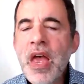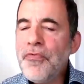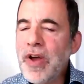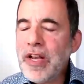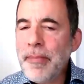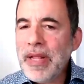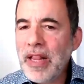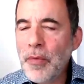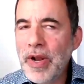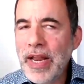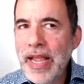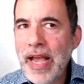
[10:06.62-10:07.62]
Fundamentally,
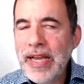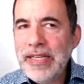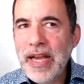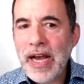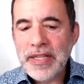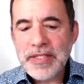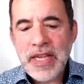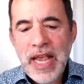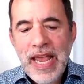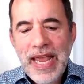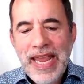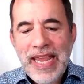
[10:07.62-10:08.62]
what AI does
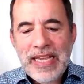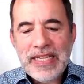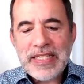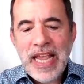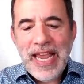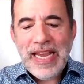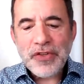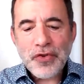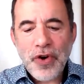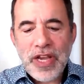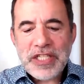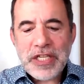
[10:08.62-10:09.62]
is it
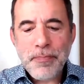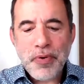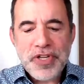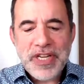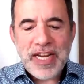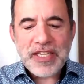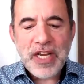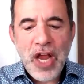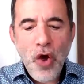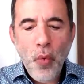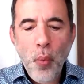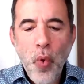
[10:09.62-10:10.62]
tries to predict
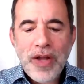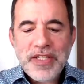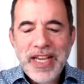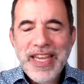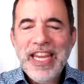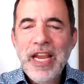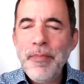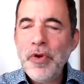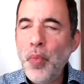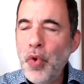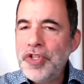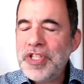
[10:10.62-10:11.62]
what a
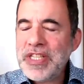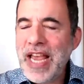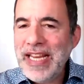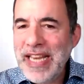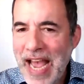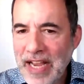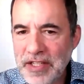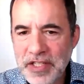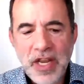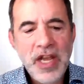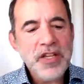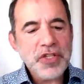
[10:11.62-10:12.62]
human would say
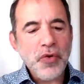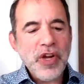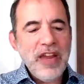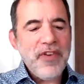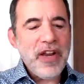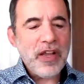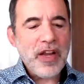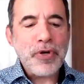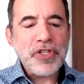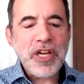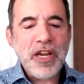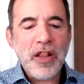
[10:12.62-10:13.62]
next. So given a
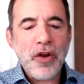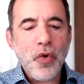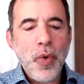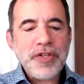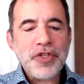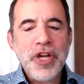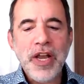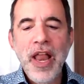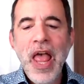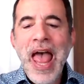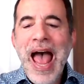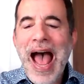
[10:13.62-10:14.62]
particular
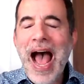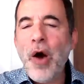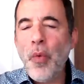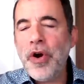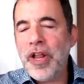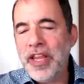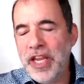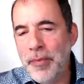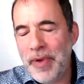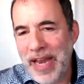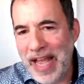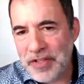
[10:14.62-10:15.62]
question, how would a
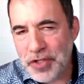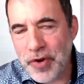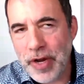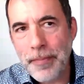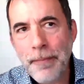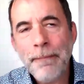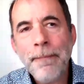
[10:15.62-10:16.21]
human answer it?